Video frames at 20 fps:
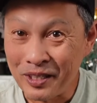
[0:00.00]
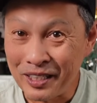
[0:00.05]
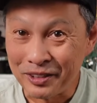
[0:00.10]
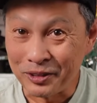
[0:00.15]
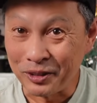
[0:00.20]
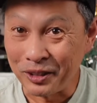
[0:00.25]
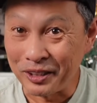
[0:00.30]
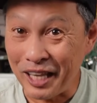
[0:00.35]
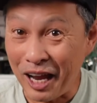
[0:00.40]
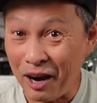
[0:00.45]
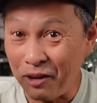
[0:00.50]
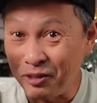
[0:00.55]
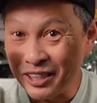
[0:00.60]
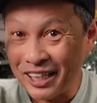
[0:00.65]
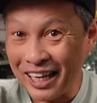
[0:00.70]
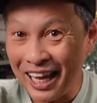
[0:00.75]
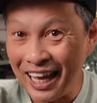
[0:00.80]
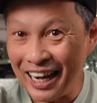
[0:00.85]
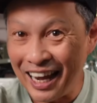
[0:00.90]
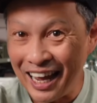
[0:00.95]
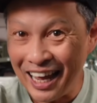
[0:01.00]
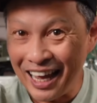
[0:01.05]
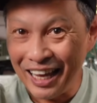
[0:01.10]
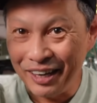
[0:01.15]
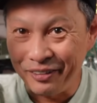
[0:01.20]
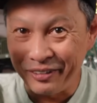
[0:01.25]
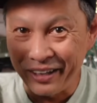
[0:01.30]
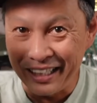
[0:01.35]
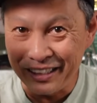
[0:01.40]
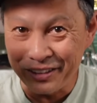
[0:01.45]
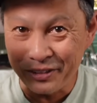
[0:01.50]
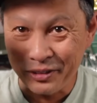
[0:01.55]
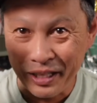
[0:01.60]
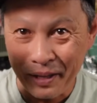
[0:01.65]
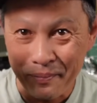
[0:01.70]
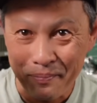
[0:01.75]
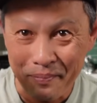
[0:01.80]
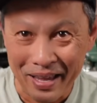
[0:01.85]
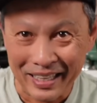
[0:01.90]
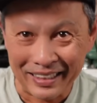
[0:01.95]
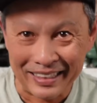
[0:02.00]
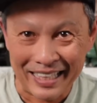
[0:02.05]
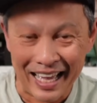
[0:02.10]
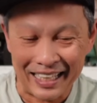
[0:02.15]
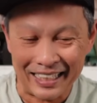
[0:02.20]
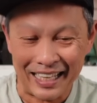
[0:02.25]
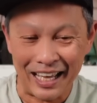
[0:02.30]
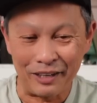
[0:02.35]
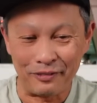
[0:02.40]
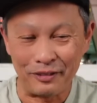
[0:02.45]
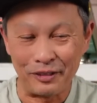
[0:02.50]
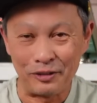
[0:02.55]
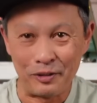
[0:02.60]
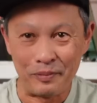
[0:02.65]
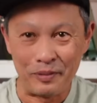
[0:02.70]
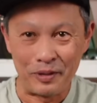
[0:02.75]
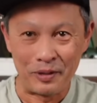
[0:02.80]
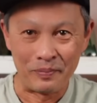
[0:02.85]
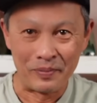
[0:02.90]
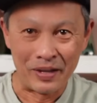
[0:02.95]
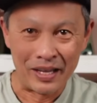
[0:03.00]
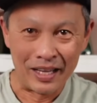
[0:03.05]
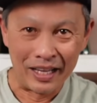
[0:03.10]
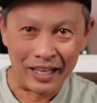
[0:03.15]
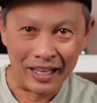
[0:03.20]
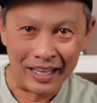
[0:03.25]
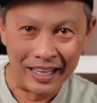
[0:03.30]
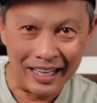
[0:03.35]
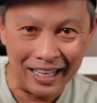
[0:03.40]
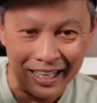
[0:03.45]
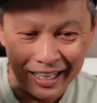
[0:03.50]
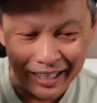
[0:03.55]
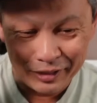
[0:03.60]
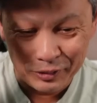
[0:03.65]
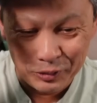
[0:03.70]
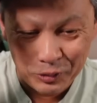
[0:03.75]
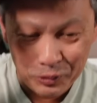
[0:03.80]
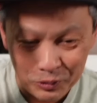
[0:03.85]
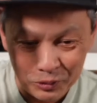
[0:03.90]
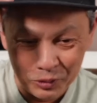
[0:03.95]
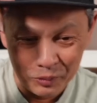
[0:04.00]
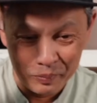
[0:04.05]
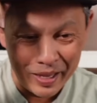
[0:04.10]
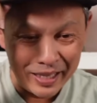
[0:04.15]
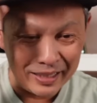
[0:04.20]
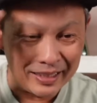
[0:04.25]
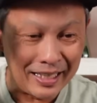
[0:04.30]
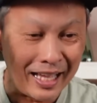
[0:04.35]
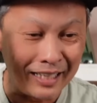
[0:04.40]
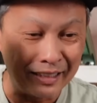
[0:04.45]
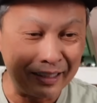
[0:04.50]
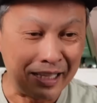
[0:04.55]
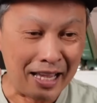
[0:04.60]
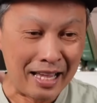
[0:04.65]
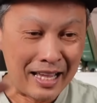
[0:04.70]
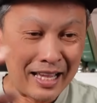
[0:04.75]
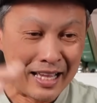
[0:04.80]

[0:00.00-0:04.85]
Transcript: So the towers are kind of high, right? So they made that out of aluminum uh, to, to make that,